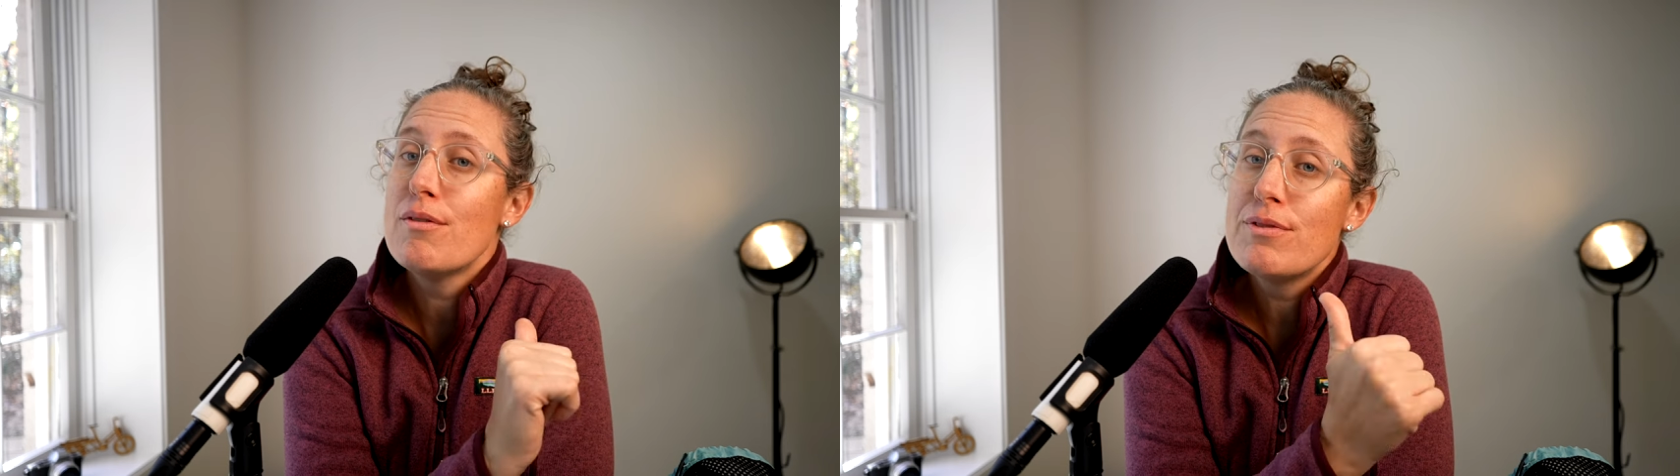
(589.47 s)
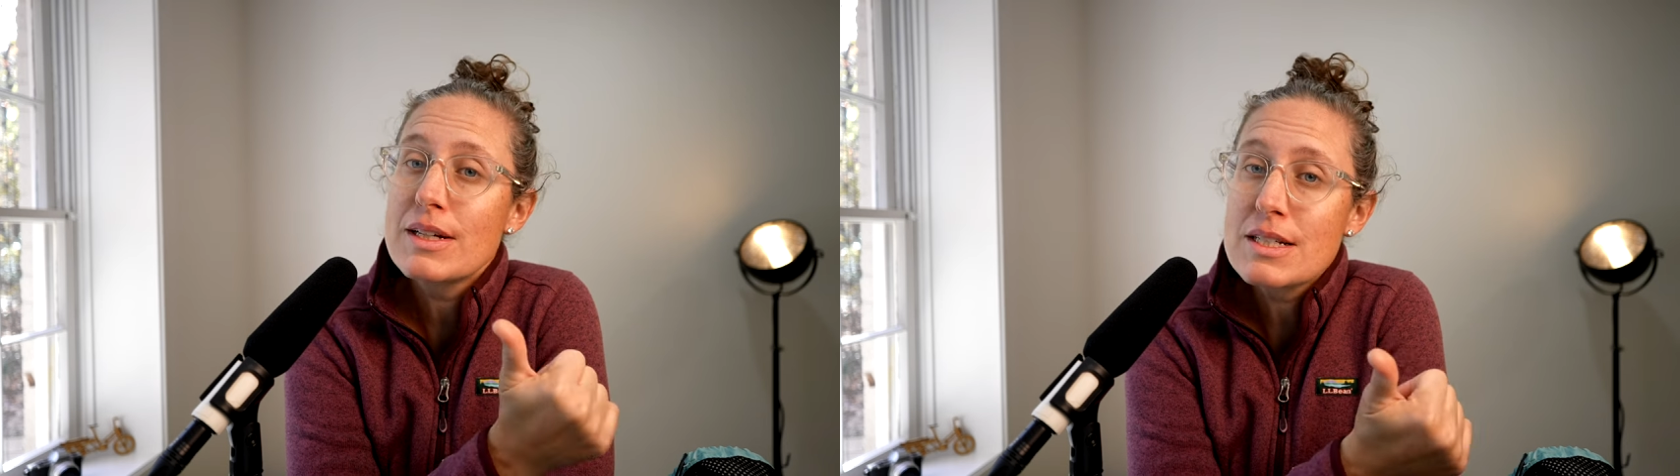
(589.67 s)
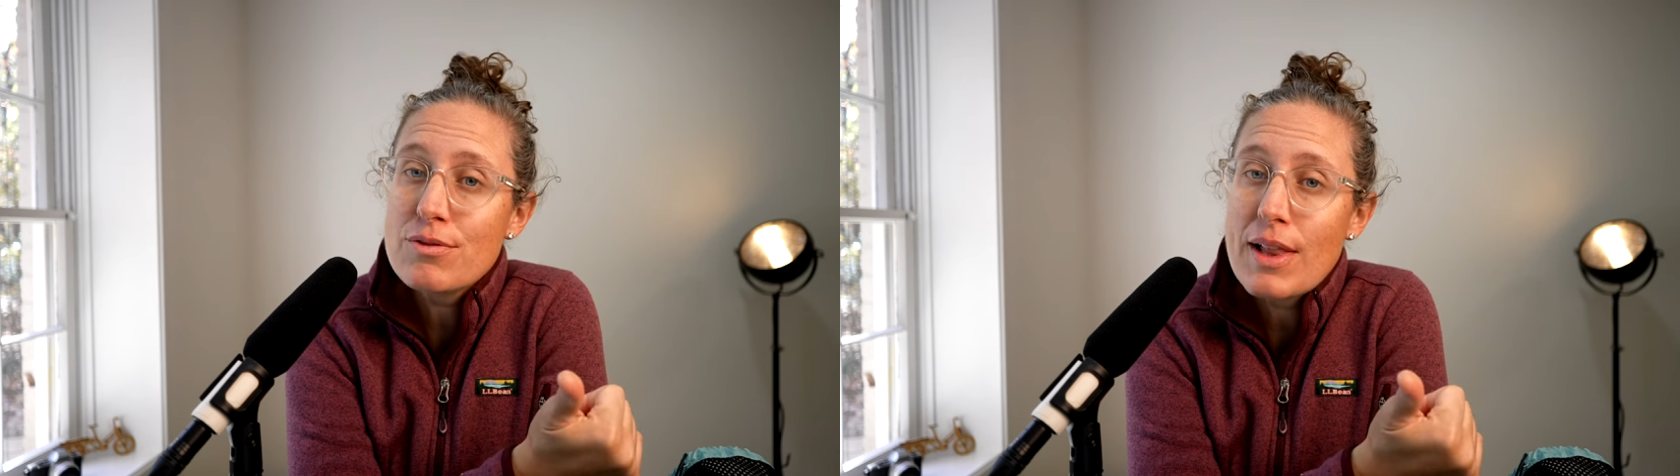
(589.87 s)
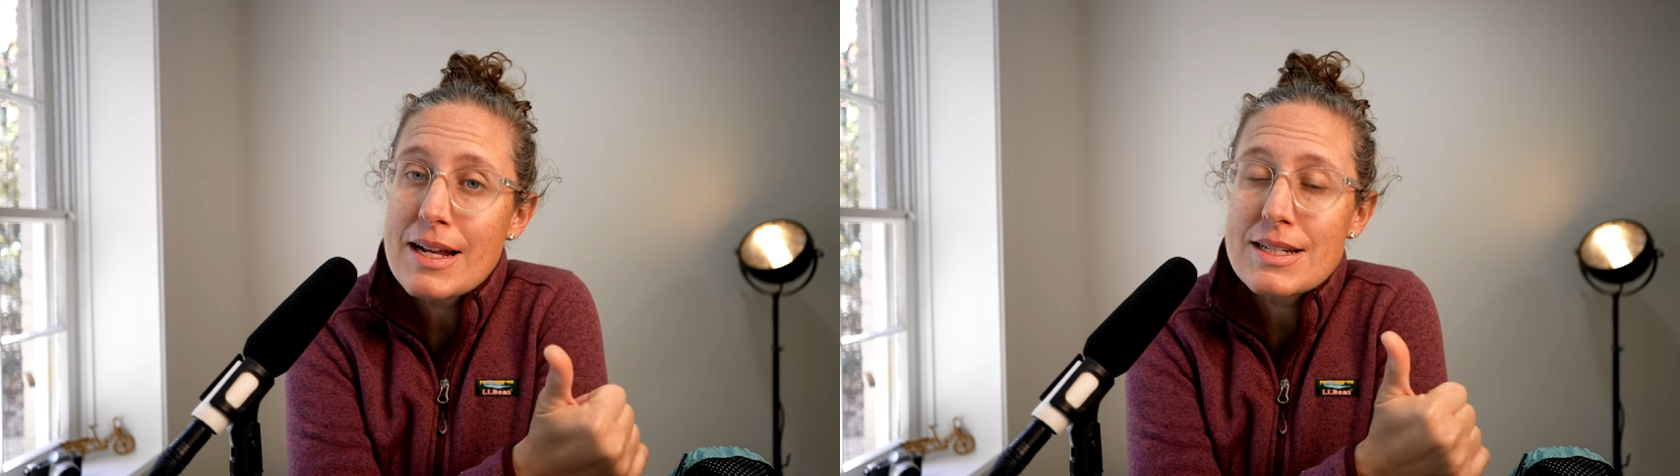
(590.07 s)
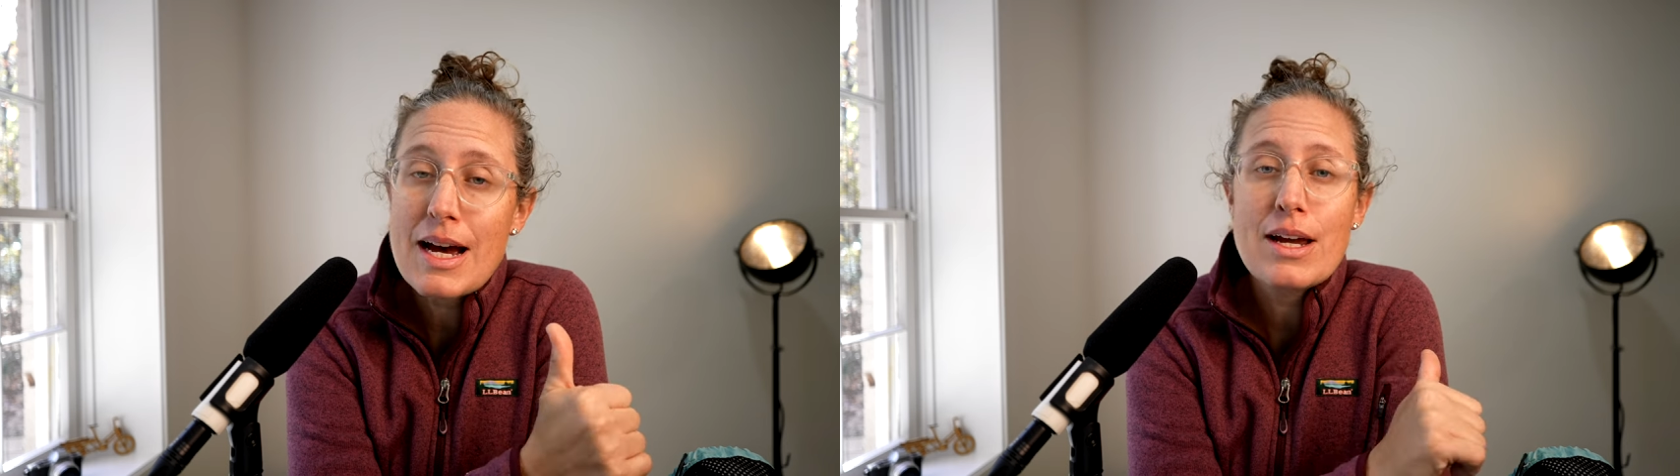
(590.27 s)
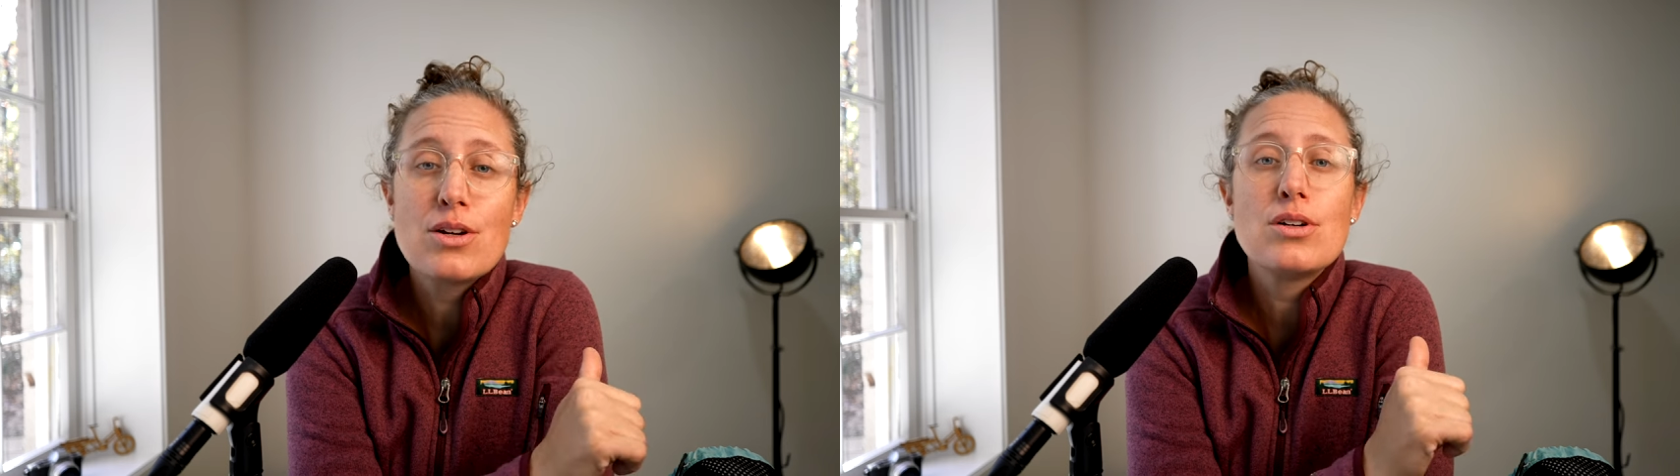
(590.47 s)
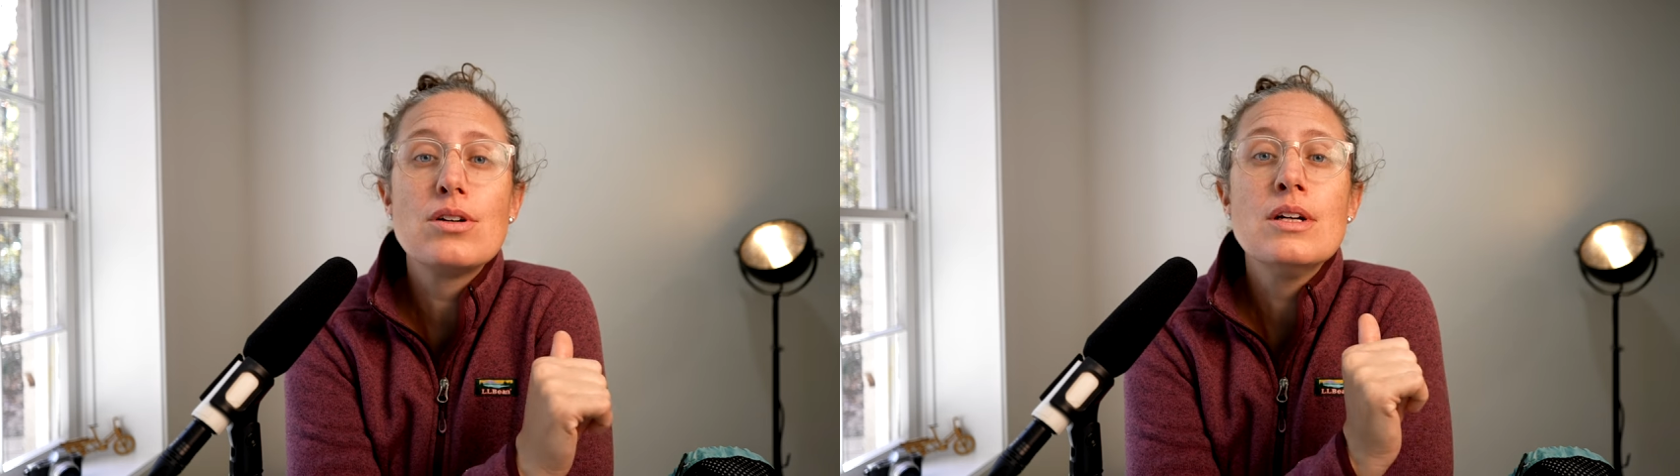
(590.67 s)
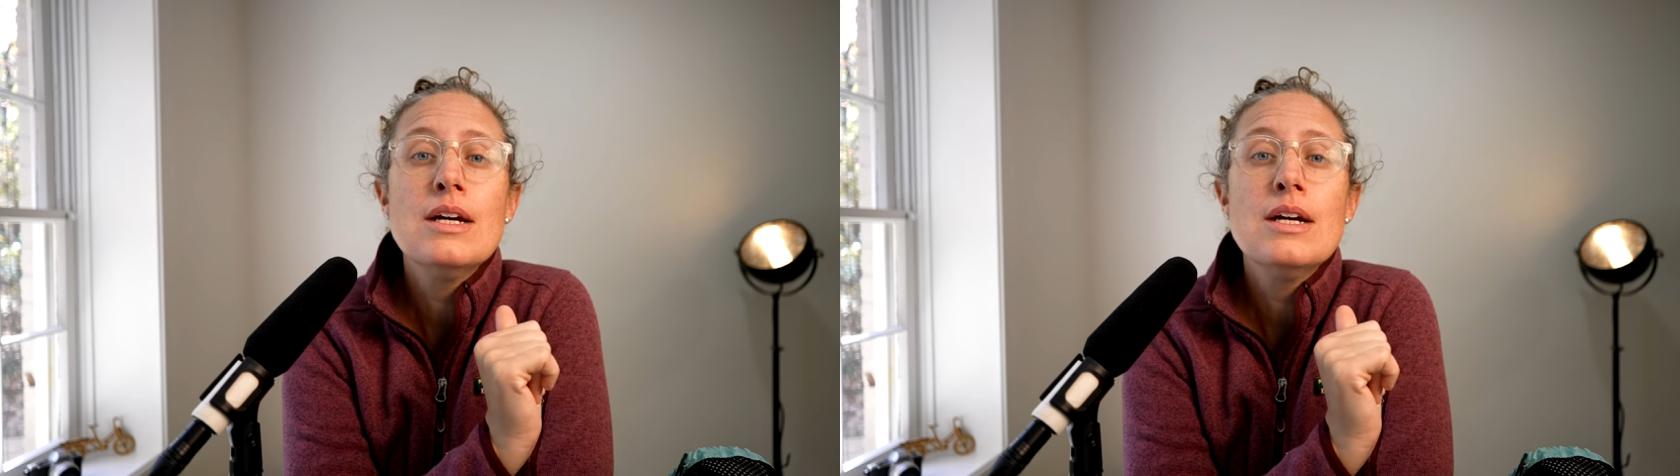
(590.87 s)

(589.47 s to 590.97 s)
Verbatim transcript: fix a flat tire,